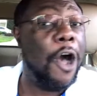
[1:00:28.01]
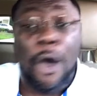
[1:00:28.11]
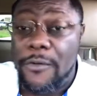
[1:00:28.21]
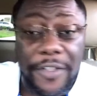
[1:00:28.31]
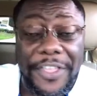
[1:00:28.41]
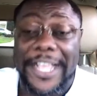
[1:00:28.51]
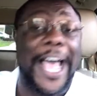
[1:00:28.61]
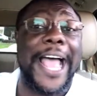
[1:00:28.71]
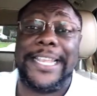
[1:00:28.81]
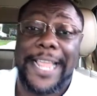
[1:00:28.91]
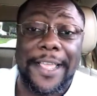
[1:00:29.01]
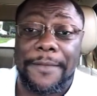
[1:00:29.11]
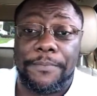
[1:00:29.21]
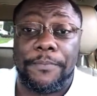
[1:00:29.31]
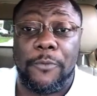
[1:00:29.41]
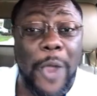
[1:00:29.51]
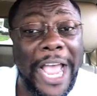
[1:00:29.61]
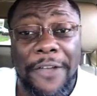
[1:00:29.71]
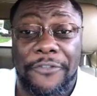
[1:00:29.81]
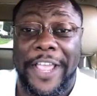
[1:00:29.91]
over the goddamn
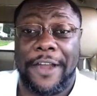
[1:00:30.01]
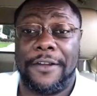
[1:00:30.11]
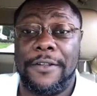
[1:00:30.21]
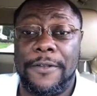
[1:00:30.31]
welfare.